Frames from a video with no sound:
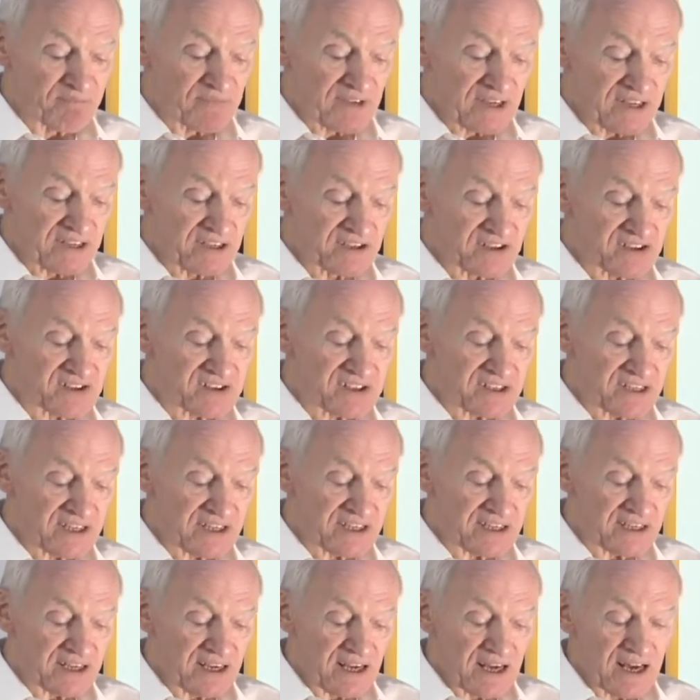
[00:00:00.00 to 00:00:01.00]
You'll
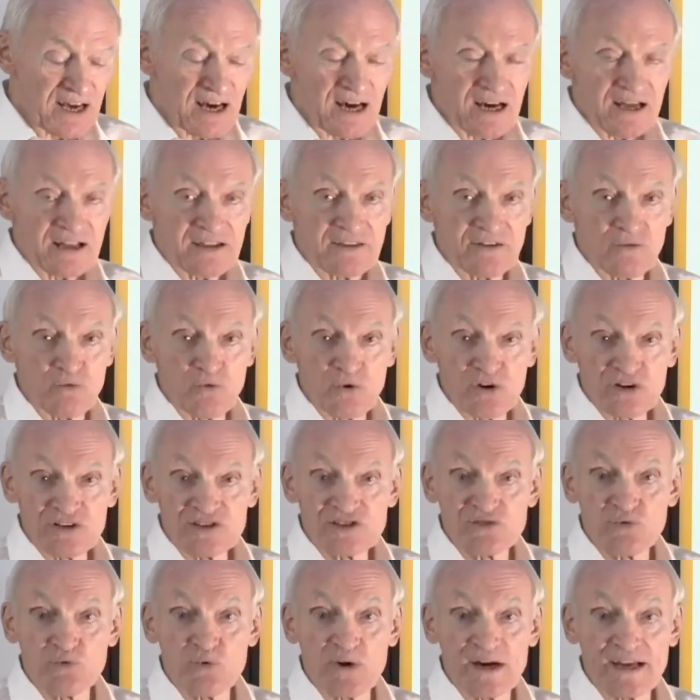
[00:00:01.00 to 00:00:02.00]
see the
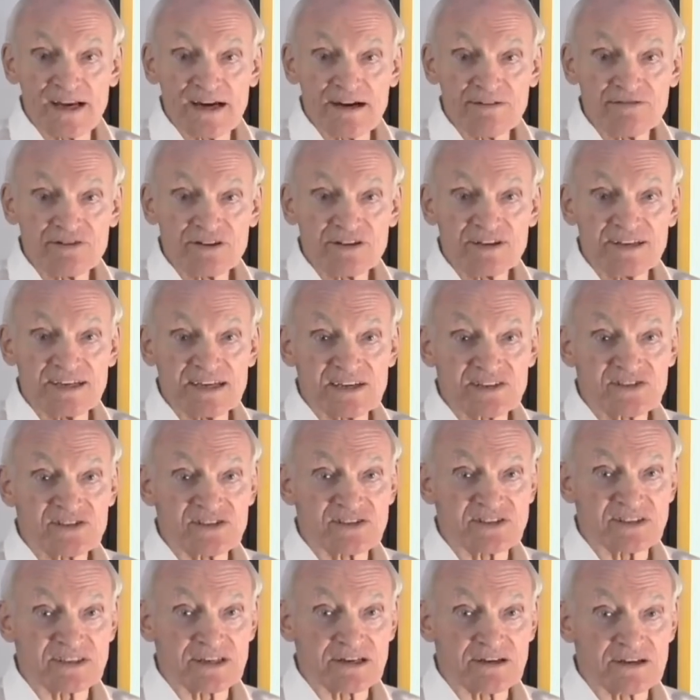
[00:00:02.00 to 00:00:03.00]
words whenever
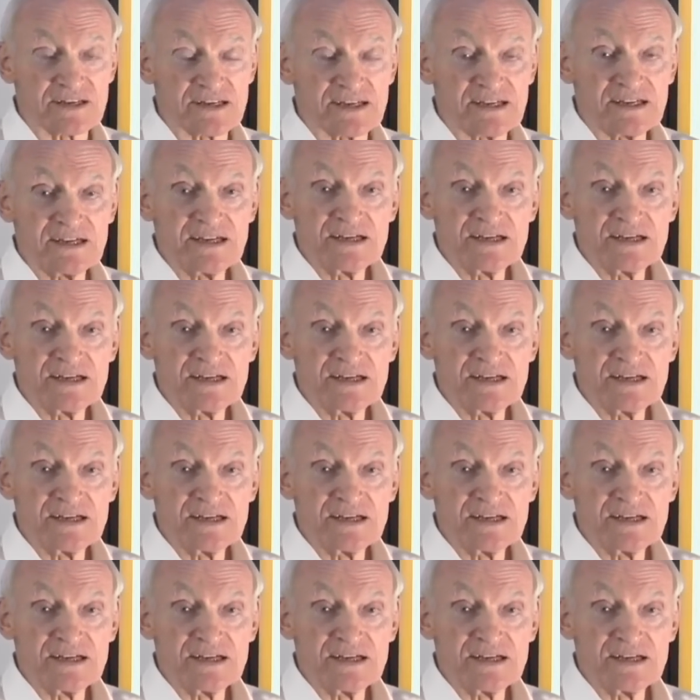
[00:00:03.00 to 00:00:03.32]
necessary.